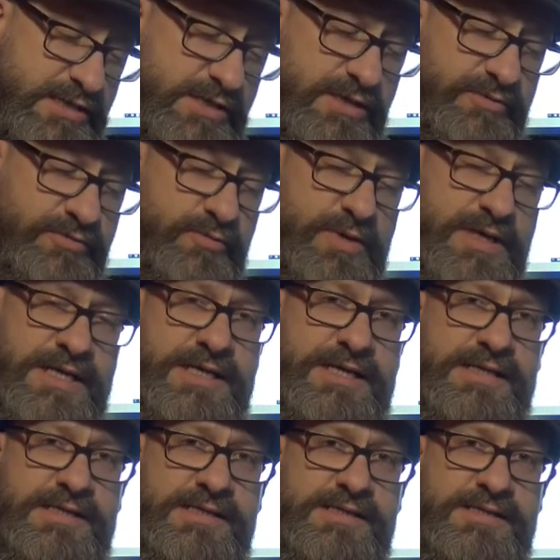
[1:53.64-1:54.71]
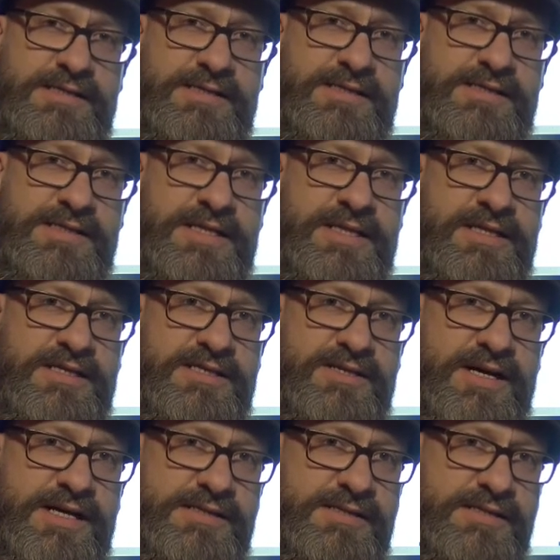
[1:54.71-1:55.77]
software is the
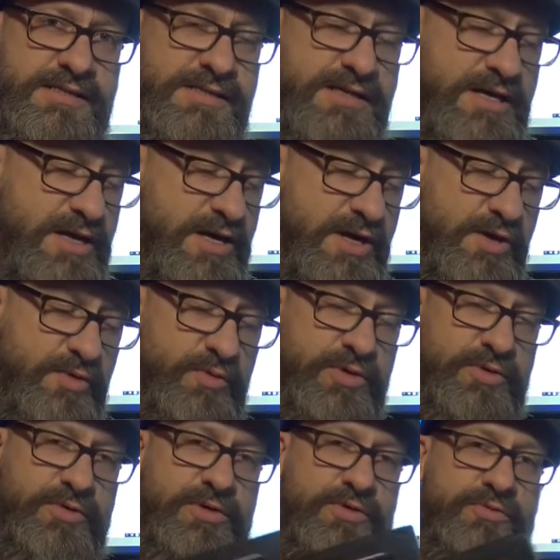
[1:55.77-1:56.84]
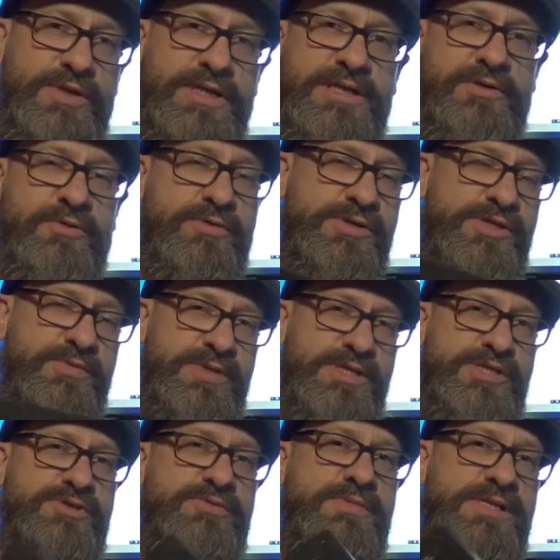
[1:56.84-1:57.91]
synthesizers with all the really awesome
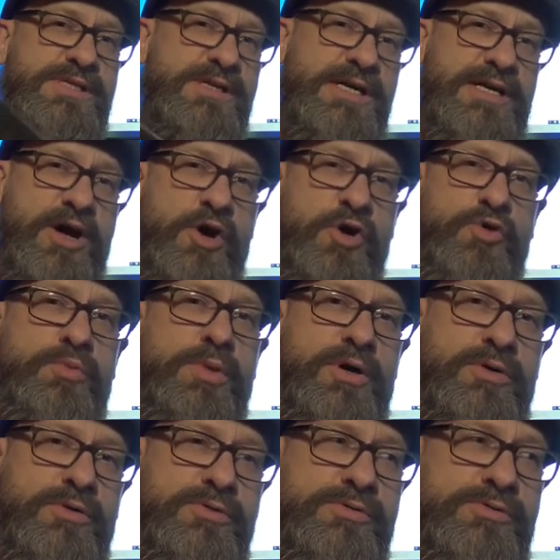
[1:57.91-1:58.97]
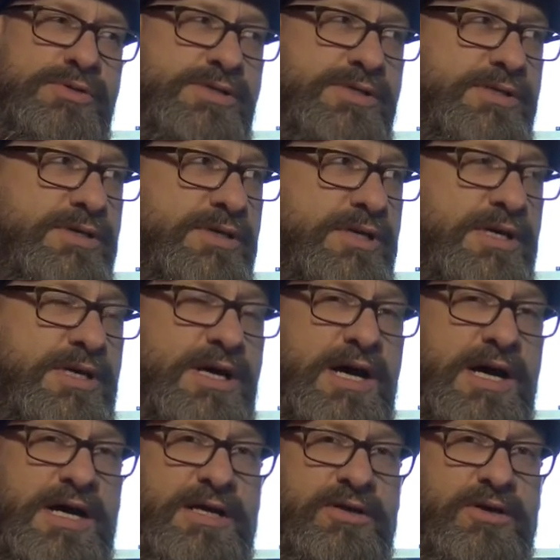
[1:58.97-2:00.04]
instruments like oboes,
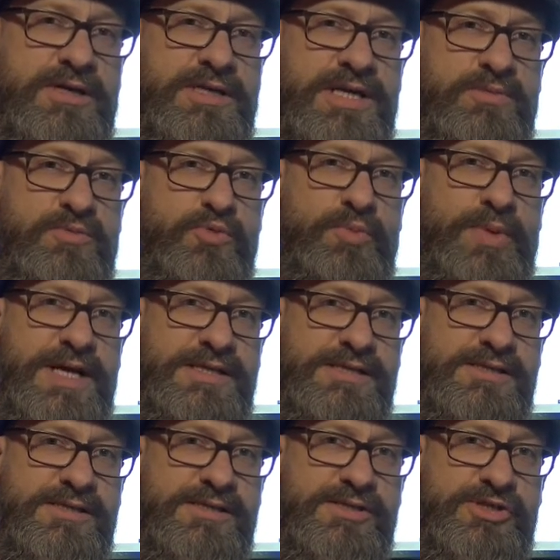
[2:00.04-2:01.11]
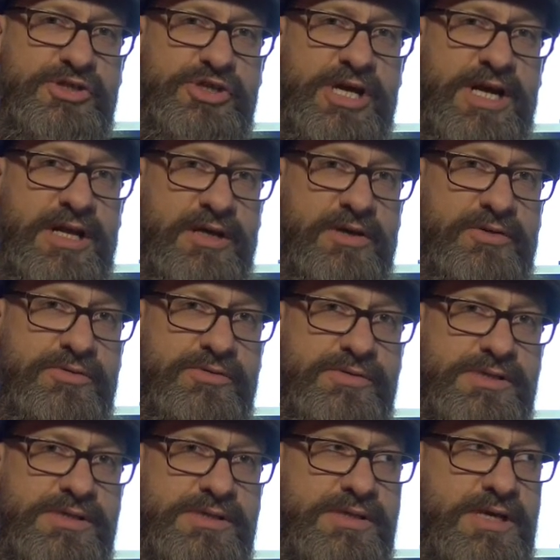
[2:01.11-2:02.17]
you know, double basses,
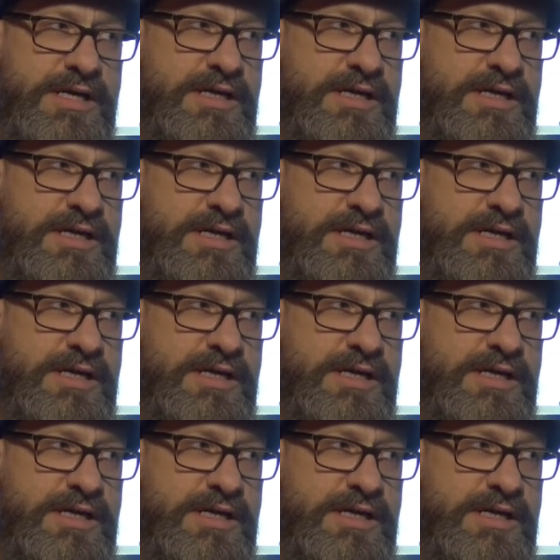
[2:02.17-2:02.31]
cellos,